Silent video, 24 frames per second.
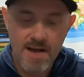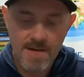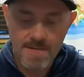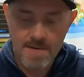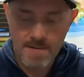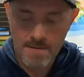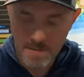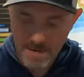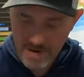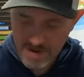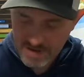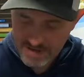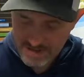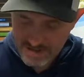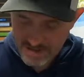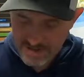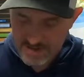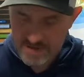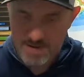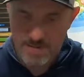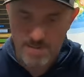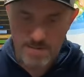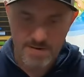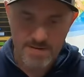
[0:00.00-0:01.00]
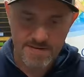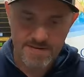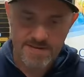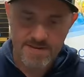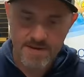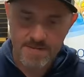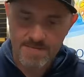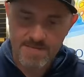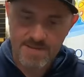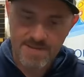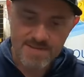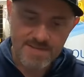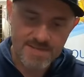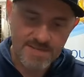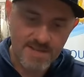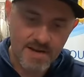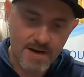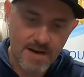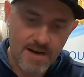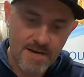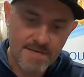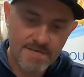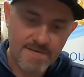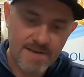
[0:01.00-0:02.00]
you want to do it with something
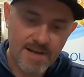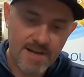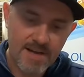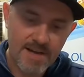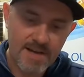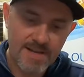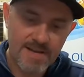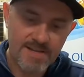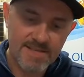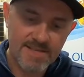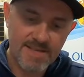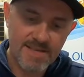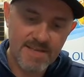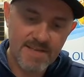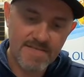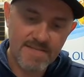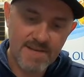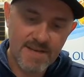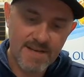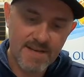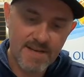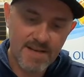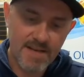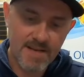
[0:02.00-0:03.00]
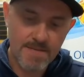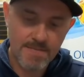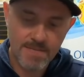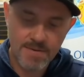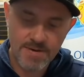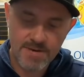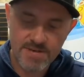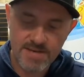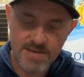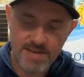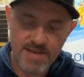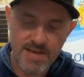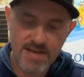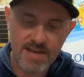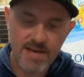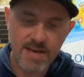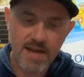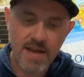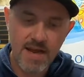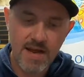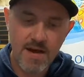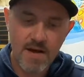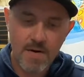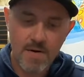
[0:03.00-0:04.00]
soft that's even and push it in,
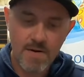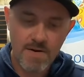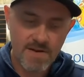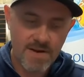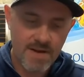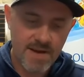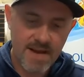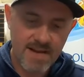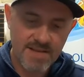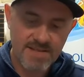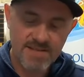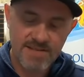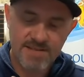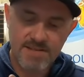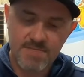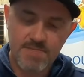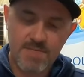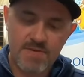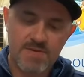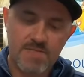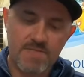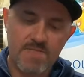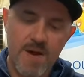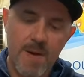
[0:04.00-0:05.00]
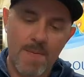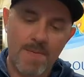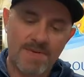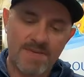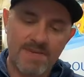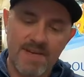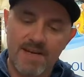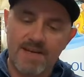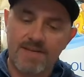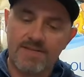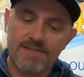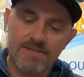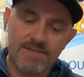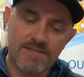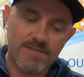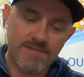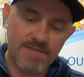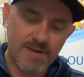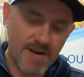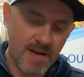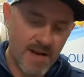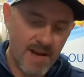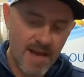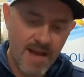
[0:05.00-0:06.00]
or you can actually just put some paper towels
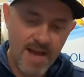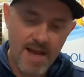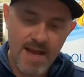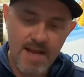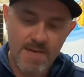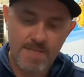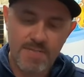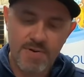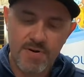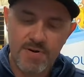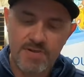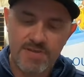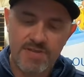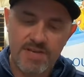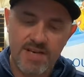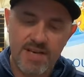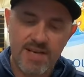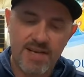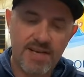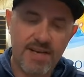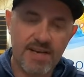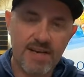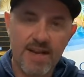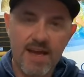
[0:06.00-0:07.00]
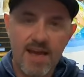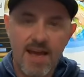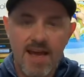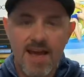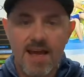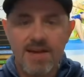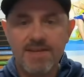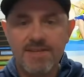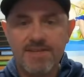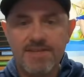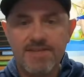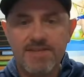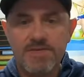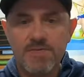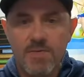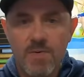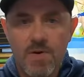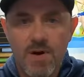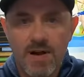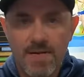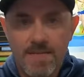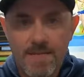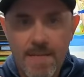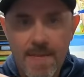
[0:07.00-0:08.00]
over it and push it in. And you just
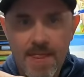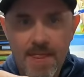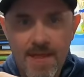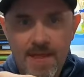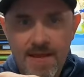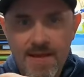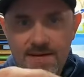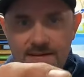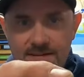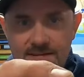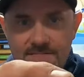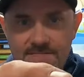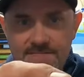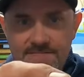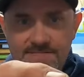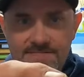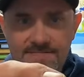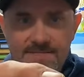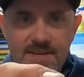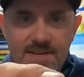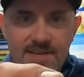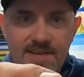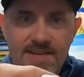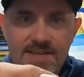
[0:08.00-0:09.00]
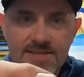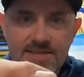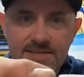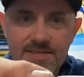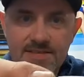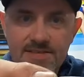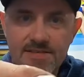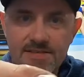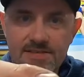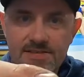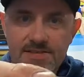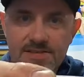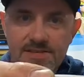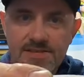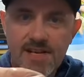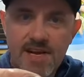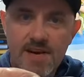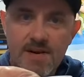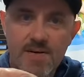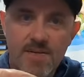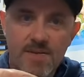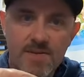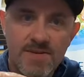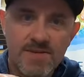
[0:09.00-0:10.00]
want it to look just
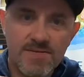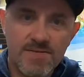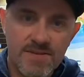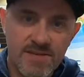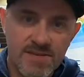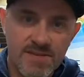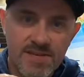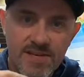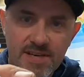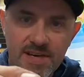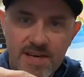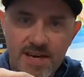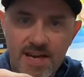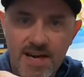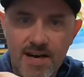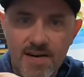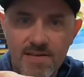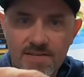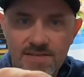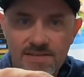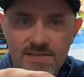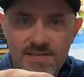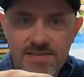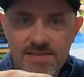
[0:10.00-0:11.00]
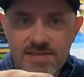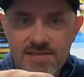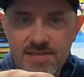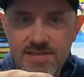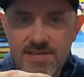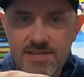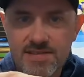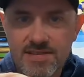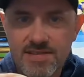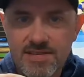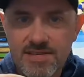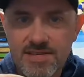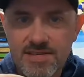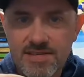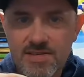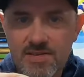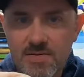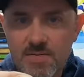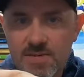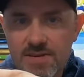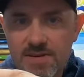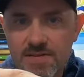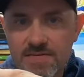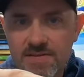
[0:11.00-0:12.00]
how it was when you took it out, just a little
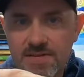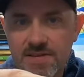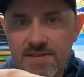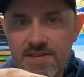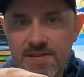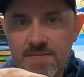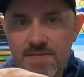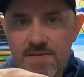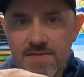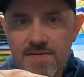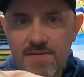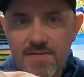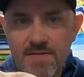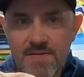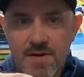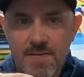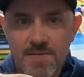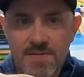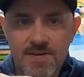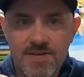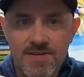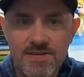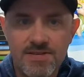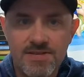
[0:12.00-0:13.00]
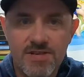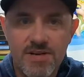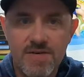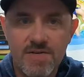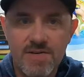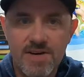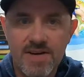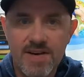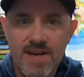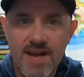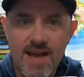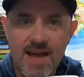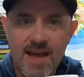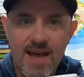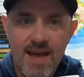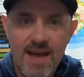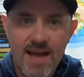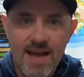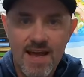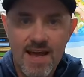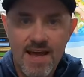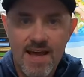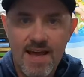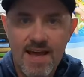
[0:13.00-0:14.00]
bit of a lip of the rubber showing,
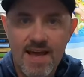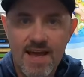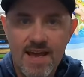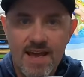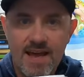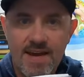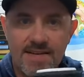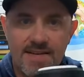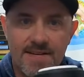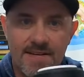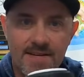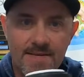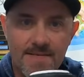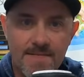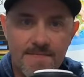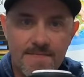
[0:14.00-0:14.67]
and